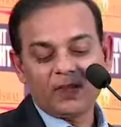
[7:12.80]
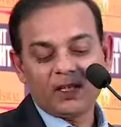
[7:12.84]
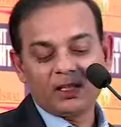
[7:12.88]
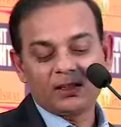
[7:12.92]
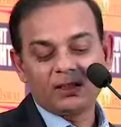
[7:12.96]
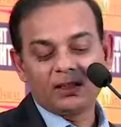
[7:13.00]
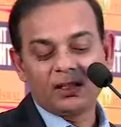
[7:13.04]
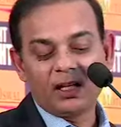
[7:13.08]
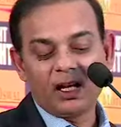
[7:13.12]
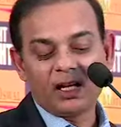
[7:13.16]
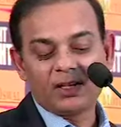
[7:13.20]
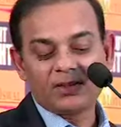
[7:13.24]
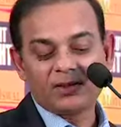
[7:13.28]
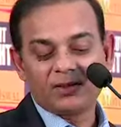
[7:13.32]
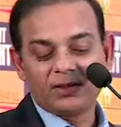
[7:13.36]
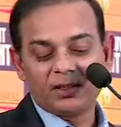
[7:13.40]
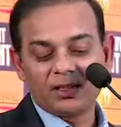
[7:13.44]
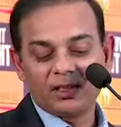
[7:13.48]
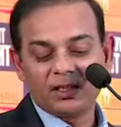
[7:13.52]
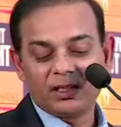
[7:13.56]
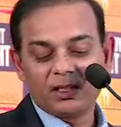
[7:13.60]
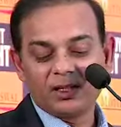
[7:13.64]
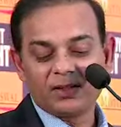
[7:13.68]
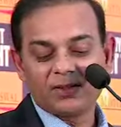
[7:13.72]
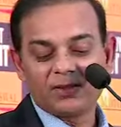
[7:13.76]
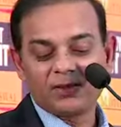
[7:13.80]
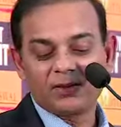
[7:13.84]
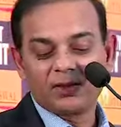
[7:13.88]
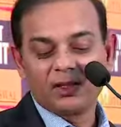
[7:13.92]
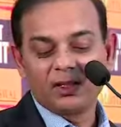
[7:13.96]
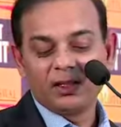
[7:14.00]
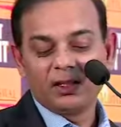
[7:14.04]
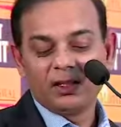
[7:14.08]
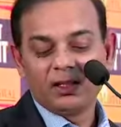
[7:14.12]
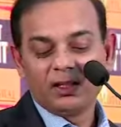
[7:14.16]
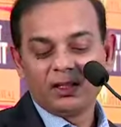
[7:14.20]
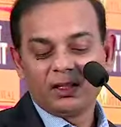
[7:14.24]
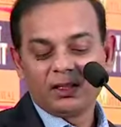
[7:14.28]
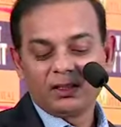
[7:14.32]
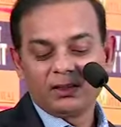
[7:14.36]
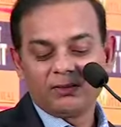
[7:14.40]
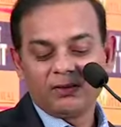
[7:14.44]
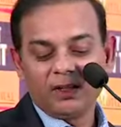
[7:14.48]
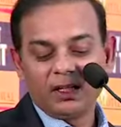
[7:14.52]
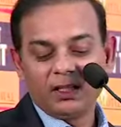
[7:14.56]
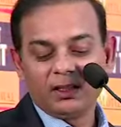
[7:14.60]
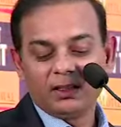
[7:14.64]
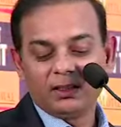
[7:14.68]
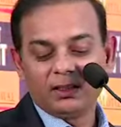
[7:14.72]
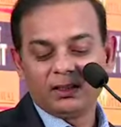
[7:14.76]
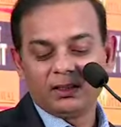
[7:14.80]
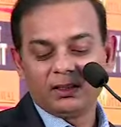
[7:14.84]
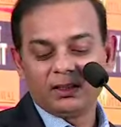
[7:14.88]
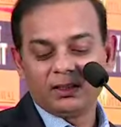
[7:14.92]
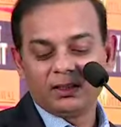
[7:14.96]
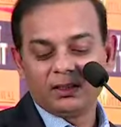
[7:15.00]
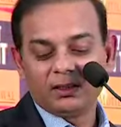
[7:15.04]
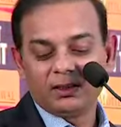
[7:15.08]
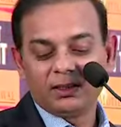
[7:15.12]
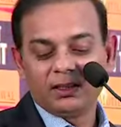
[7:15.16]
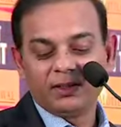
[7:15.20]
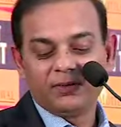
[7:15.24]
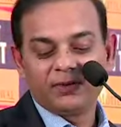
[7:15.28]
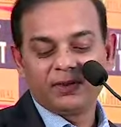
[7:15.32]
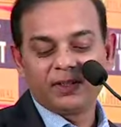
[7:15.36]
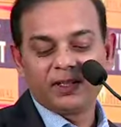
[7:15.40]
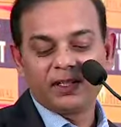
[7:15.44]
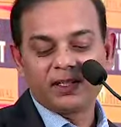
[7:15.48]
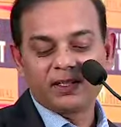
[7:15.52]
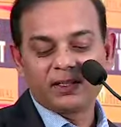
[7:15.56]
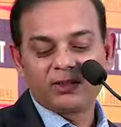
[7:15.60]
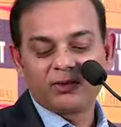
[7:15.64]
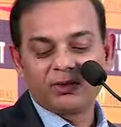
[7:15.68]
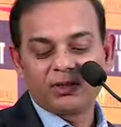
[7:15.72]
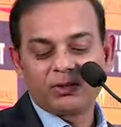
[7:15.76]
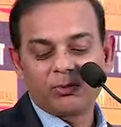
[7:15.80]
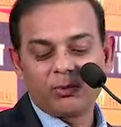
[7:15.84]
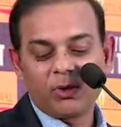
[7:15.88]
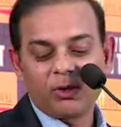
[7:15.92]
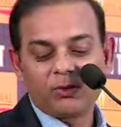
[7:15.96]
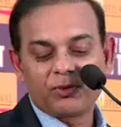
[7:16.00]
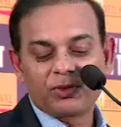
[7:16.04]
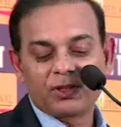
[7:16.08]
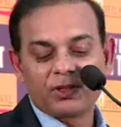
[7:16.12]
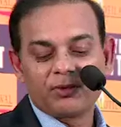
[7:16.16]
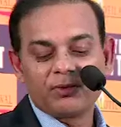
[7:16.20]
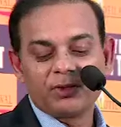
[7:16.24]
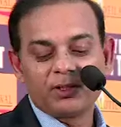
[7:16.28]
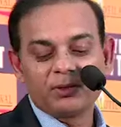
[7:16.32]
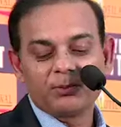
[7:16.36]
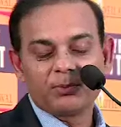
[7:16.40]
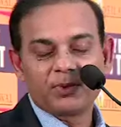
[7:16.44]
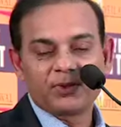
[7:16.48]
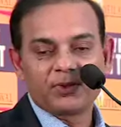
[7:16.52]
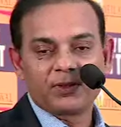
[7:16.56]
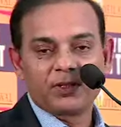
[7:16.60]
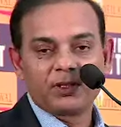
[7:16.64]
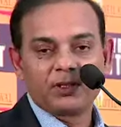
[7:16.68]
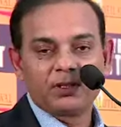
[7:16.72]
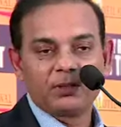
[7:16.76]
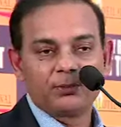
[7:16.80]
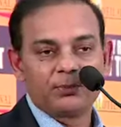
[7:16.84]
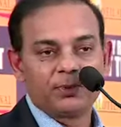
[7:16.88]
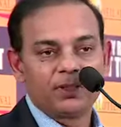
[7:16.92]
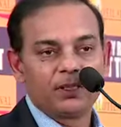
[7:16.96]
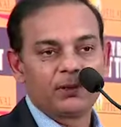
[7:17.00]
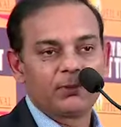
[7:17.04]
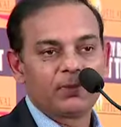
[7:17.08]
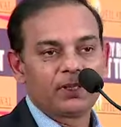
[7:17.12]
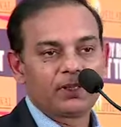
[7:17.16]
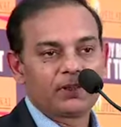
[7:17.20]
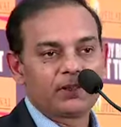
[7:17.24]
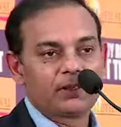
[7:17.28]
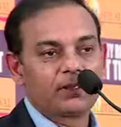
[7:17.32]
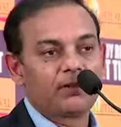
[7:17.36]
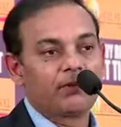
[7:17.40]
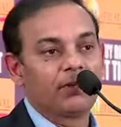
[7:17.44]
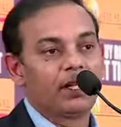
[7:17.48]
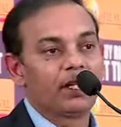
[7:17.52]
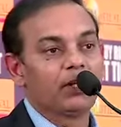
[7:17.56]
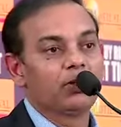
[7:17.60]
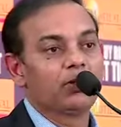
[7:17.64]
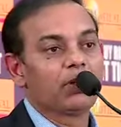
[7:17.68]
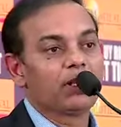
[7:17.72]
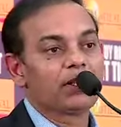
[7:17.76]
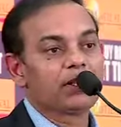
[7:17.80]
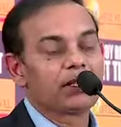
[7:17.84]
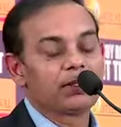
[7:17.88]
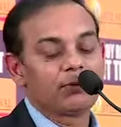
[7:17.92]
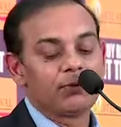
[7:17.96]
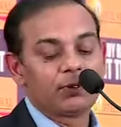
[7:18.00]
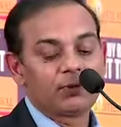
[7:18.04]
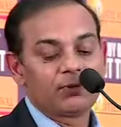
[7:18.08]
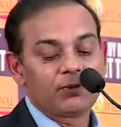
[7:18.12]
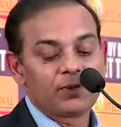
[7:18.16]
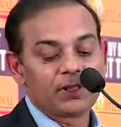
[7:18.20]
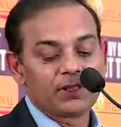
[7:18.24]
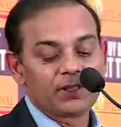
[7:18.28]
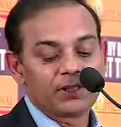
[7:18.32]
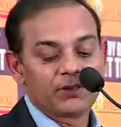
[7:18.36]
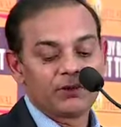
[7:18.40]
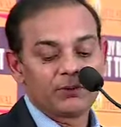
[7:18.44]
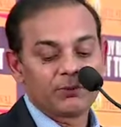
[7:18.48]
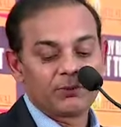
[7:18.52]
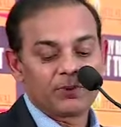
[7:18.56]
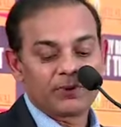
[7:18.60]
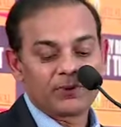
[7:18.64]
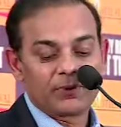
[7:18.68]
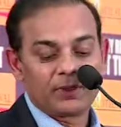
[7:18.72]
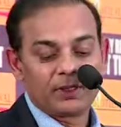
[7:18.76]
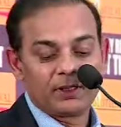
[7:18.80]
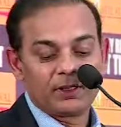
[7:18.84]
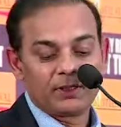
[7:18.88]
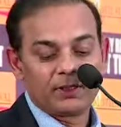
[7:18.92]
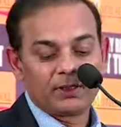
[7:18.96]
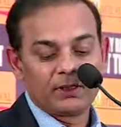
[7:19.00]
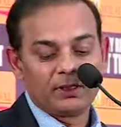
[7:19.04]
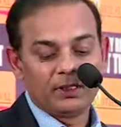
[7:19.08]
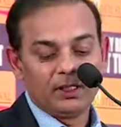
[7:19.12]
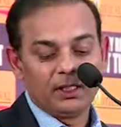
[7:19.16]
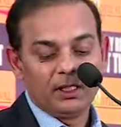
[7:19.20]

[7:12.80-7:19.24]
The last 3 years, while the Nifty has given about 17%, the PMS, the value has given 27%.